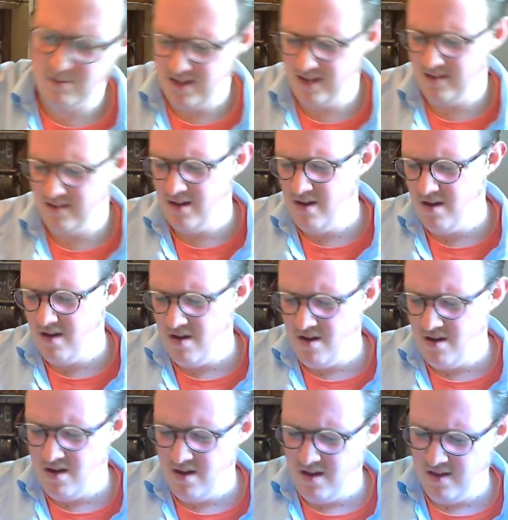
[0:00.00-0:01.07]
with that,
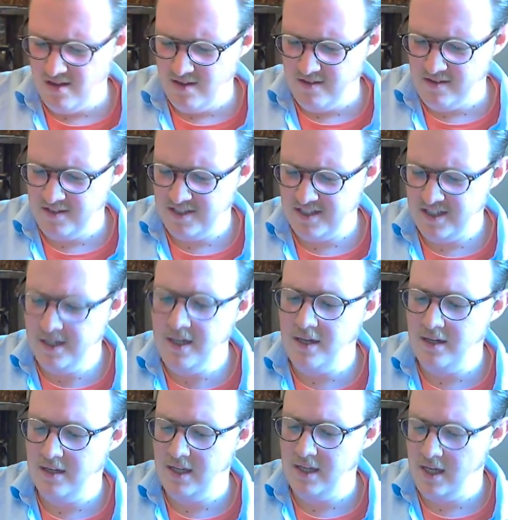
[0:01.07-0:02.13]
the C
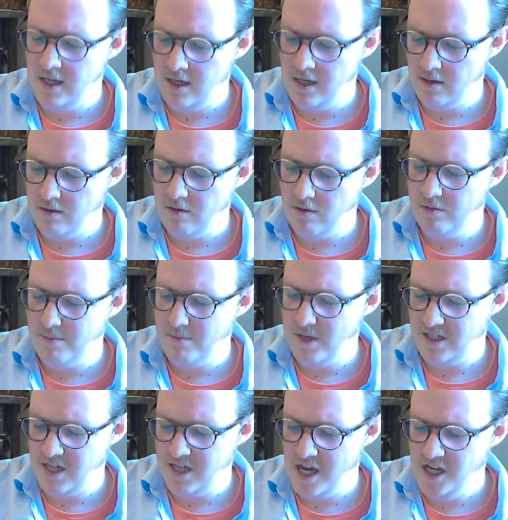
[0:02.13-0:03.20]
in the
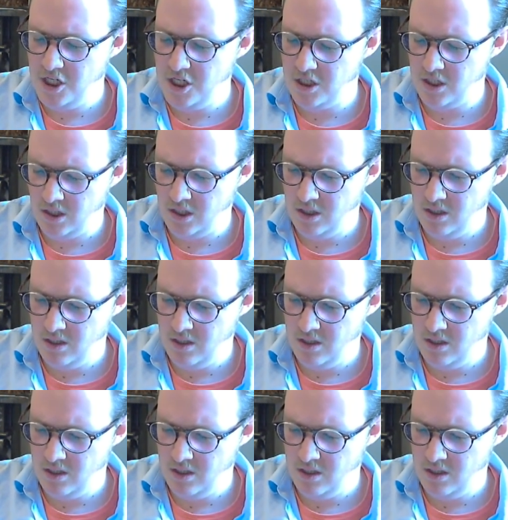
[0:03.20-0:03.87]
ornamentation.